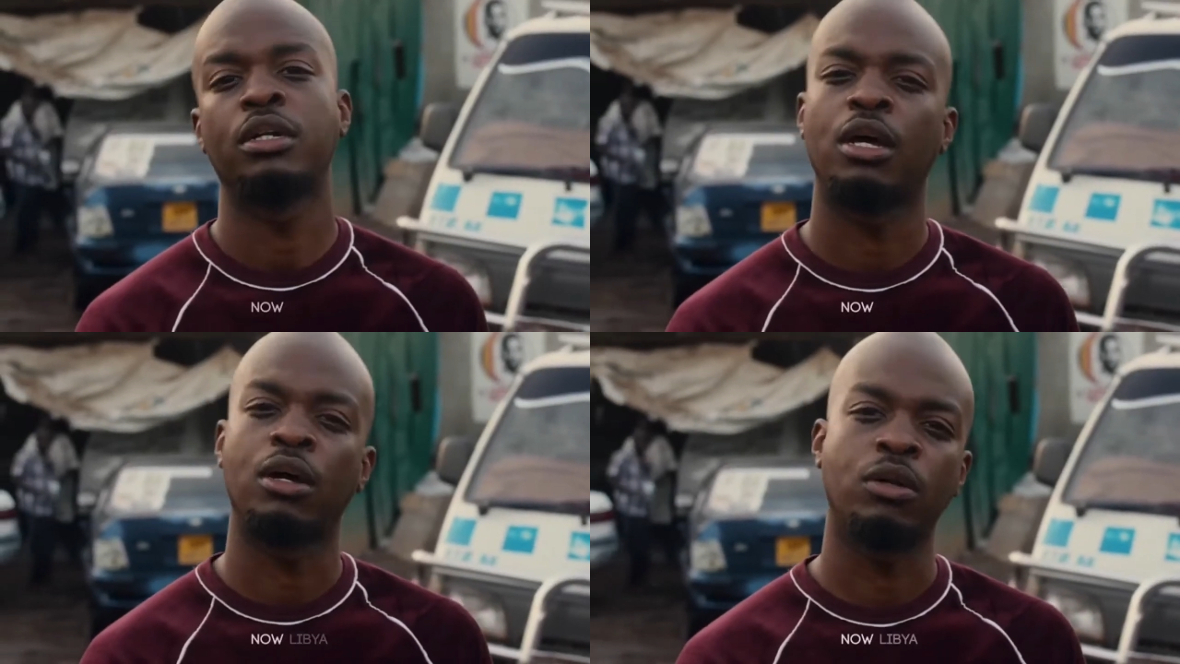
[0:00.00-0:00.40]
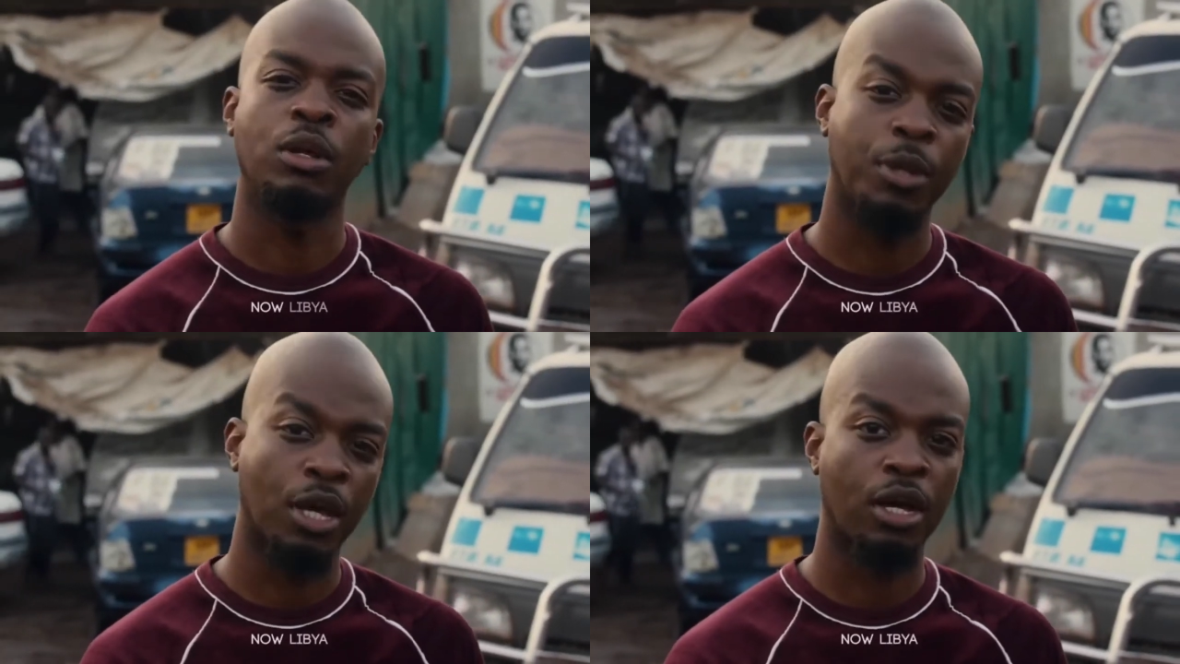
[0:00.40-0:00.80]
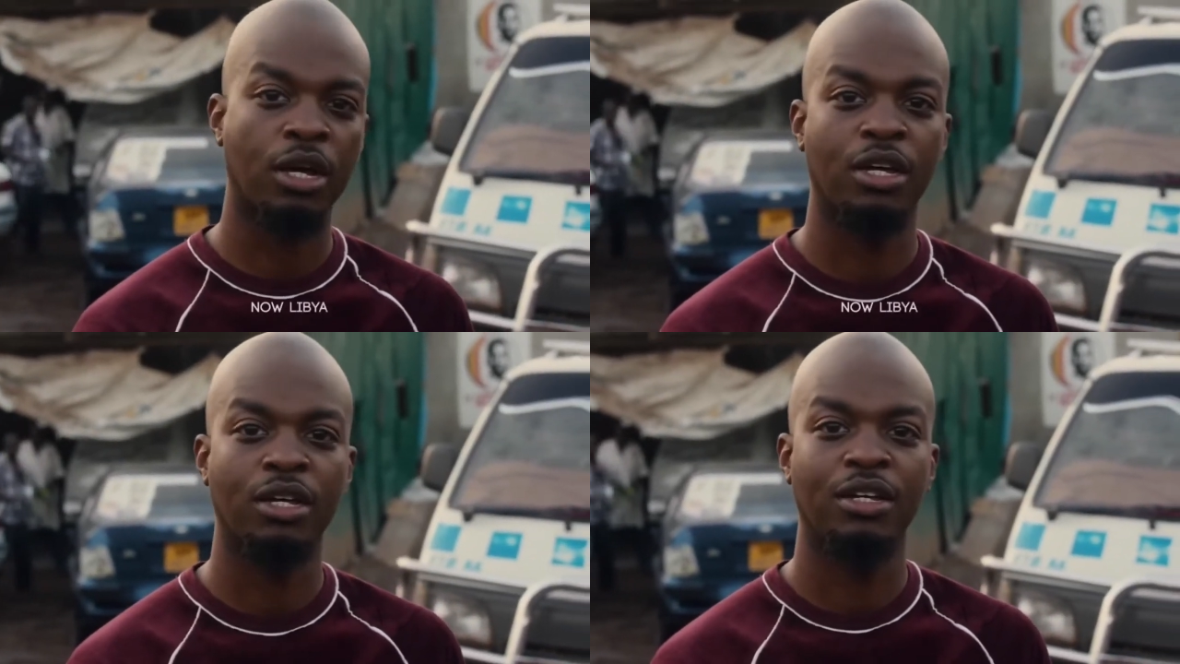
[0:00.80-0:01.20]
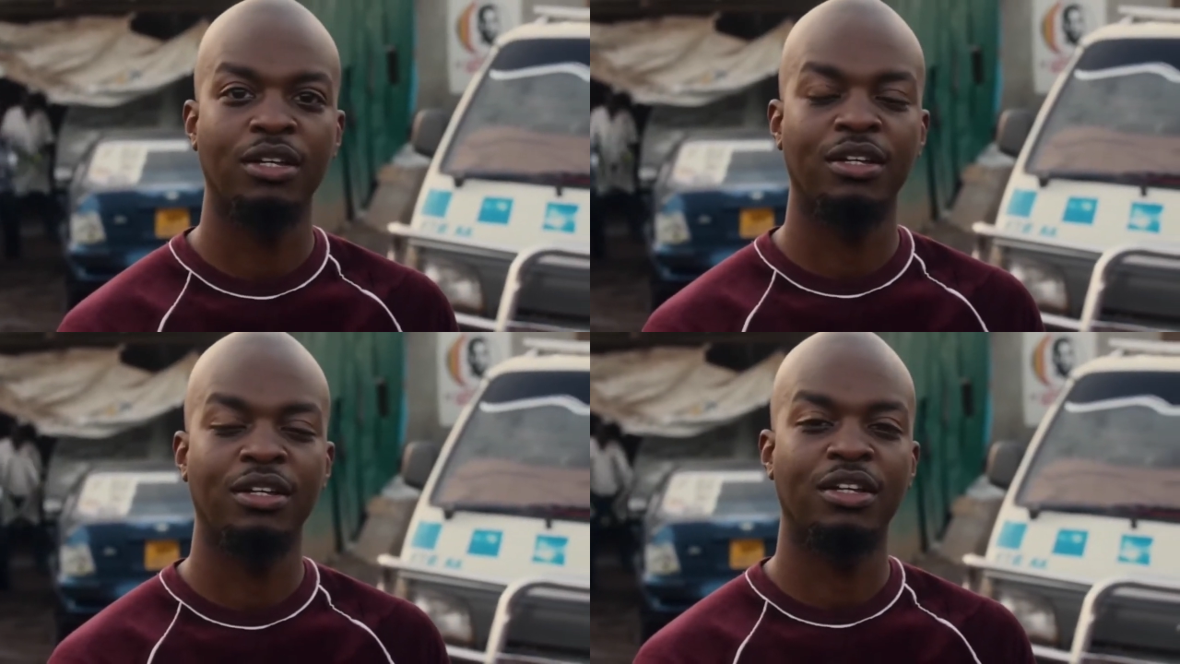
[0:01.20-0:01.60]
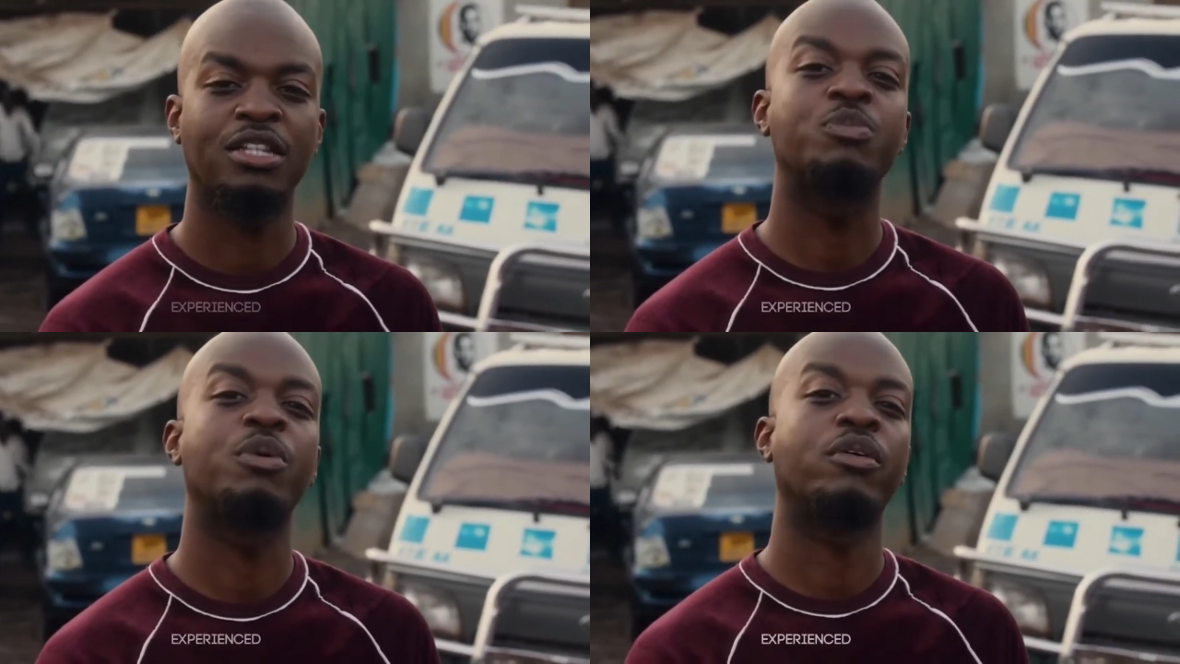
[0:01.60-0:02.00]
Now Libya
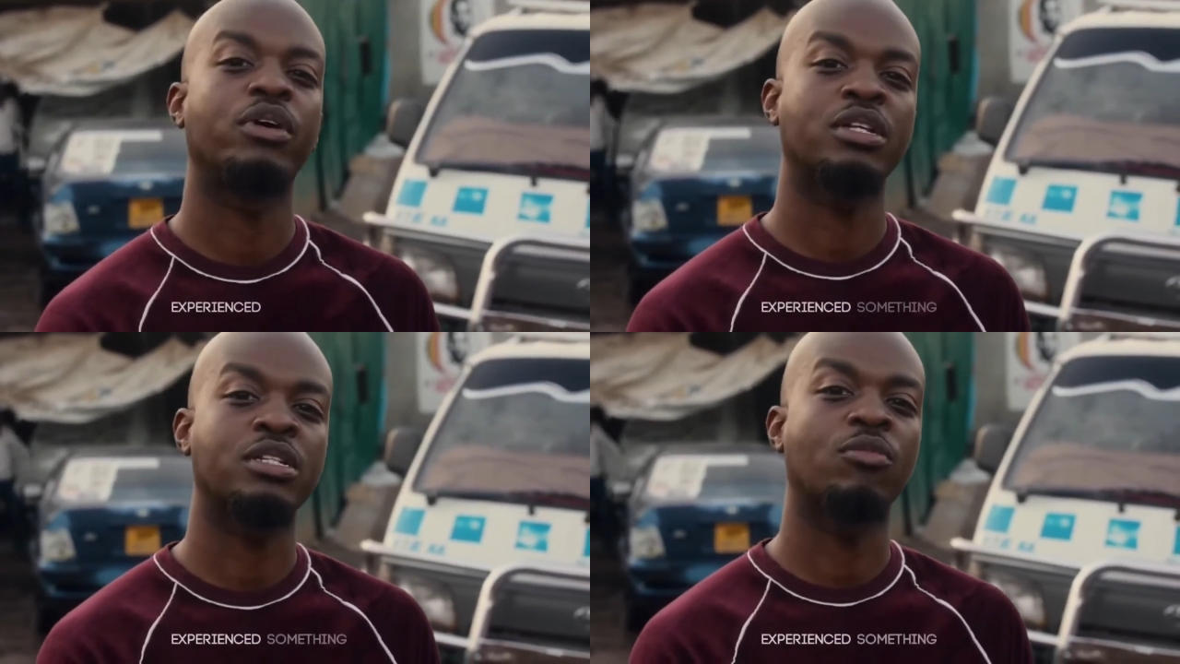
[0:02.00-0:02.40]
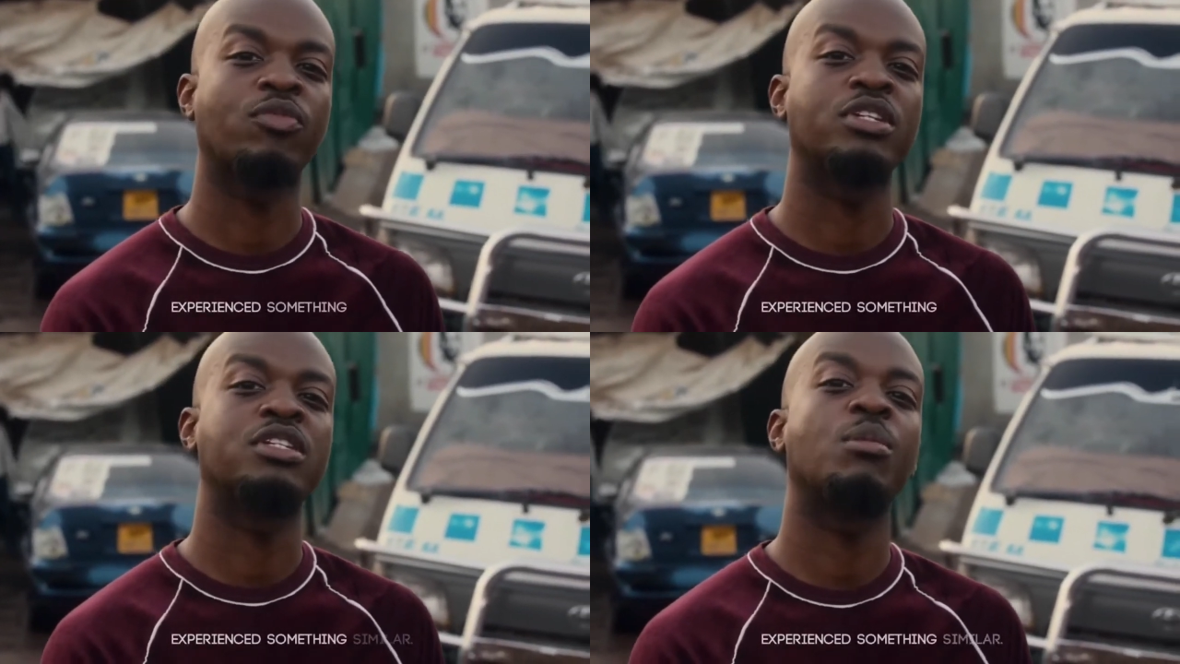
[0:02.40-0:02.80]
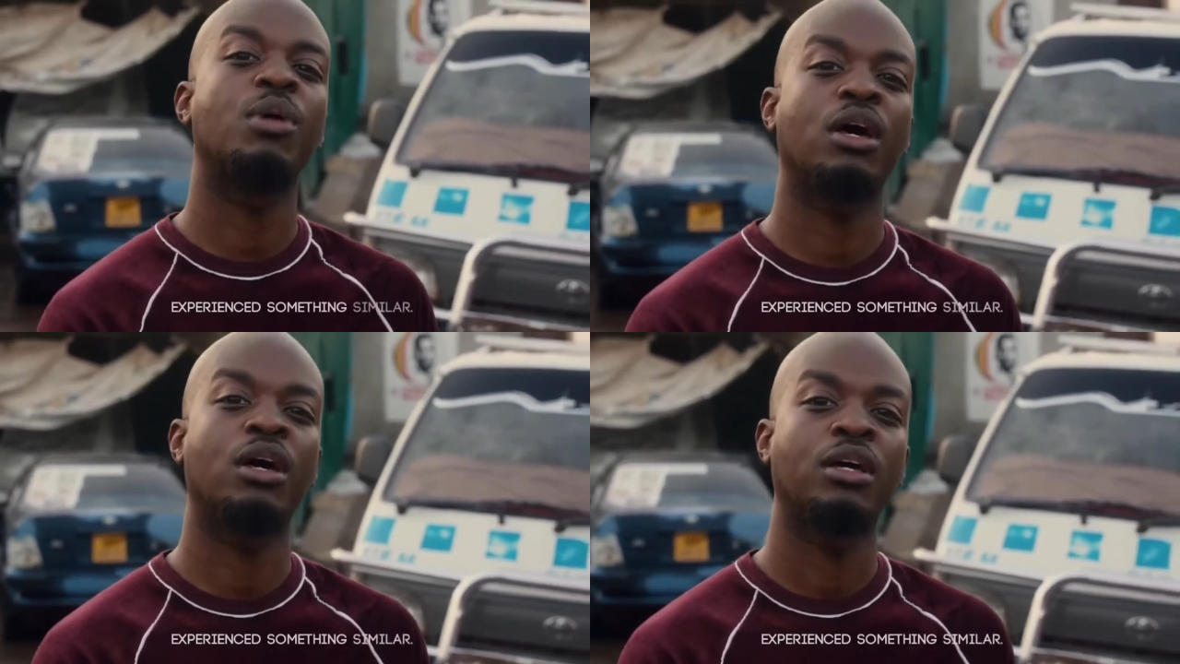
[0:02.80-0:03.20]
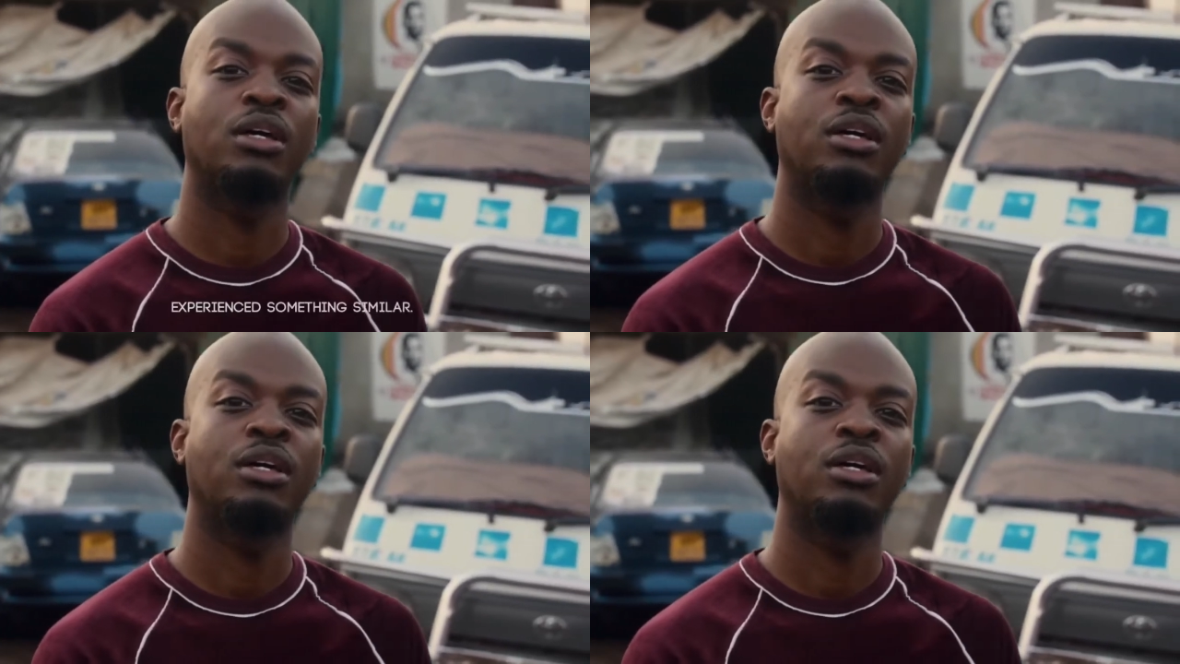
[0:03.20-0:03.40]
experienced something similar.